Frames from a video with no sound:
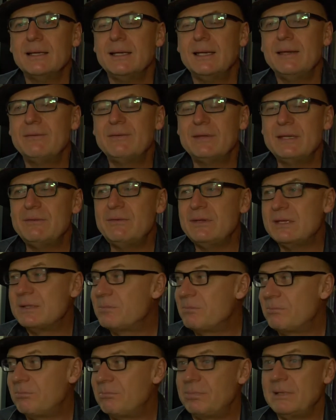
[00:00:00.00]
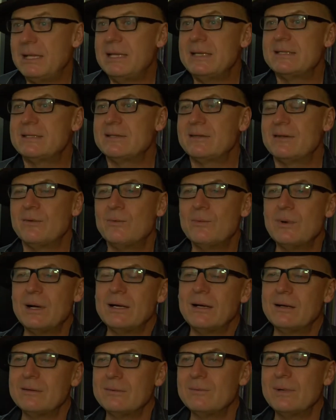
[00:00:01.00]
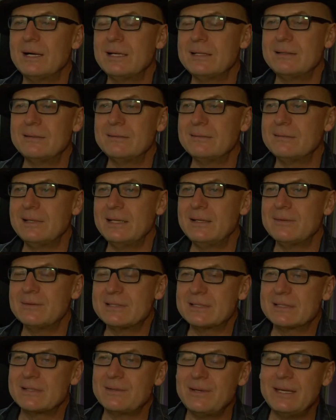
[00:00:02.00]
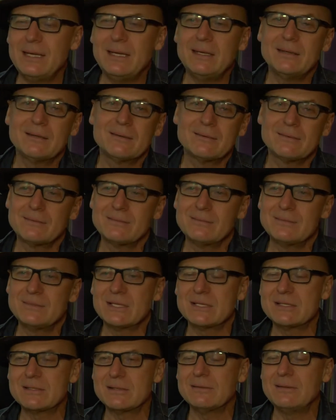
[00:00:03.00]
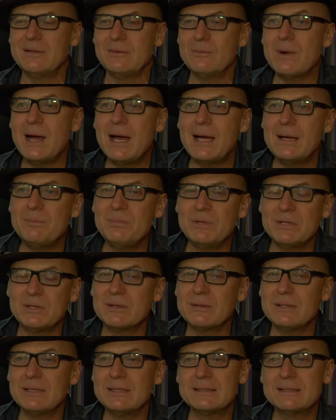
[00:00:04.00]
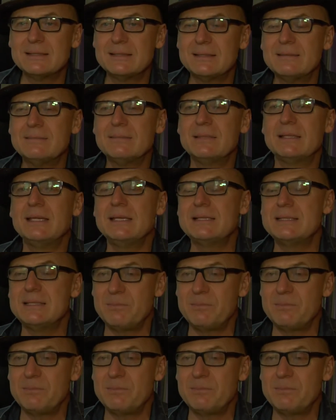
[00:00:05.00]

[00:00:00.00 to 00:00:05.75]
Even if it plays you know one, on one little screen or just on the web, you know it, it's